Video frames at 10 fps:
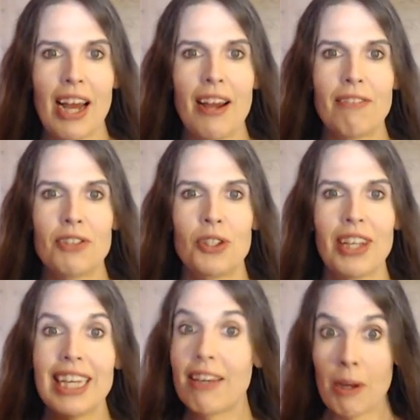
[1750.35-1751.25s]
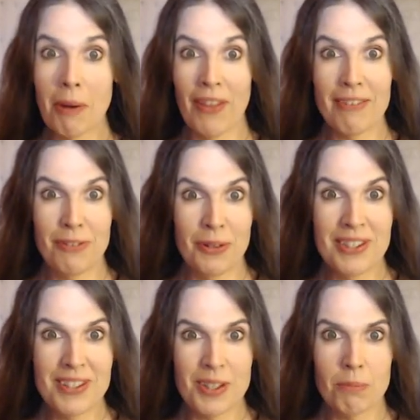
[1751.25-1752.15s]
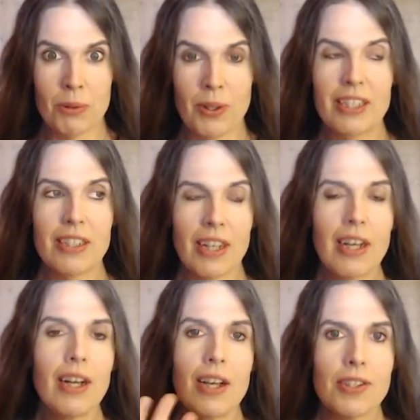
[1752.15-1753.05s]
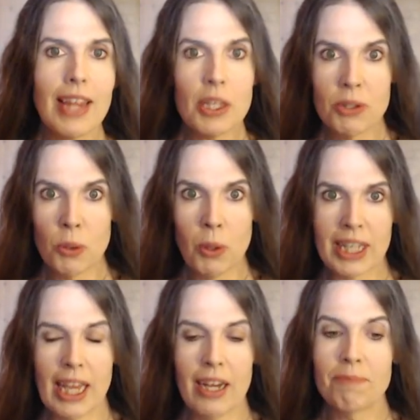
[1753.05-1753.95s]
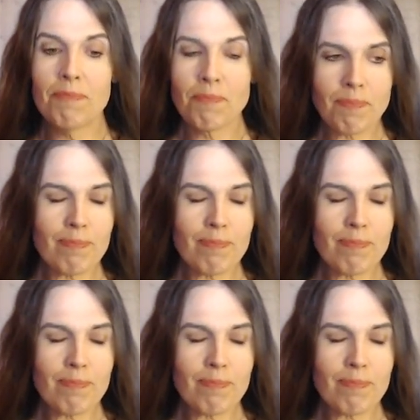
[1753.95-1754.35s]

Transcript: have to like give up on that voice at some point. So that's what you're working on.